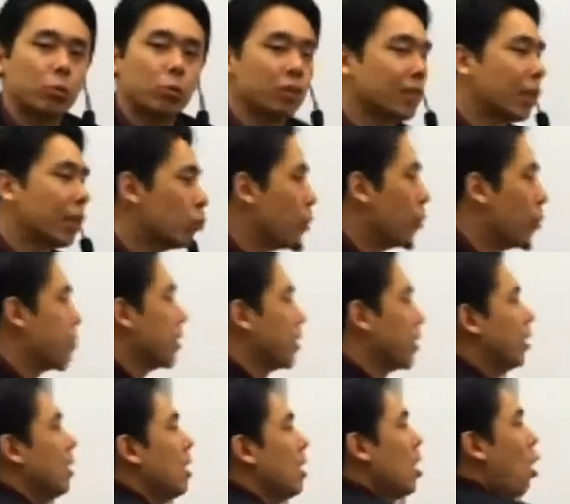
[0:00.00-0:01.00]
will start to
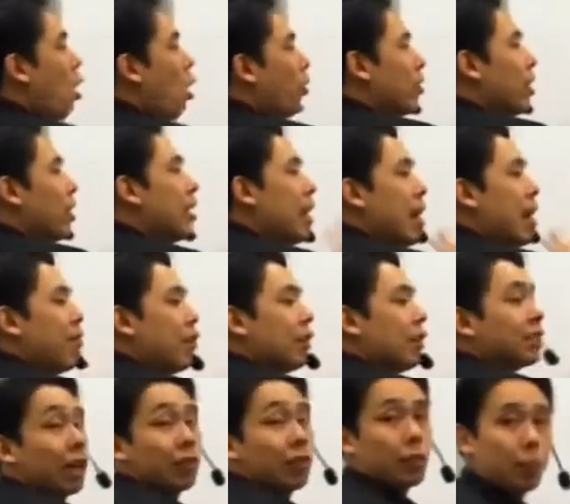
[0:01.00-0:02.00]
appear on the left-hand
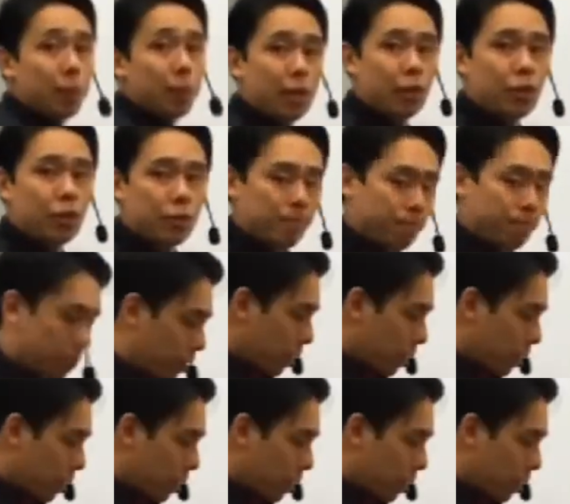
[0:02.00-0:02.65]
side of the page.